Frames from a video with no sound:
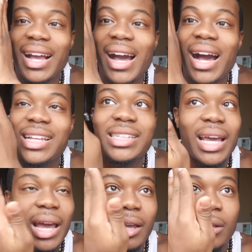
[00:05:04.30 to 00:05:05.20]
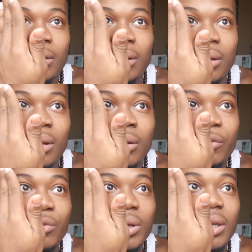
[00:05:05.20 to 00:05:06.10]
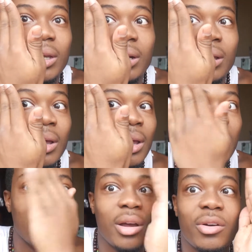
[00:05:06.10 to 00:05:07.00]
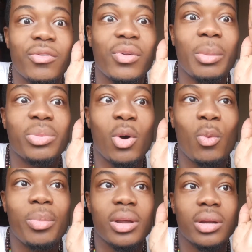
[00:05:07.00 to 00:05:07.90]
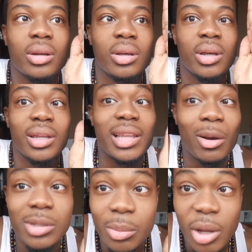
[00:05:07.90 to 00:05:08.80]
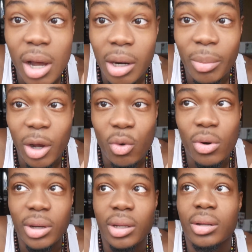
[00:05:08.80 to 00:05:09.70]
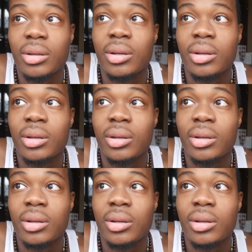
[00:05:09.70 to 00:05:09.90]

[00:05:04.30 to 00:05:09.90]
contact freaking flipped open. That was him cutting my cornea.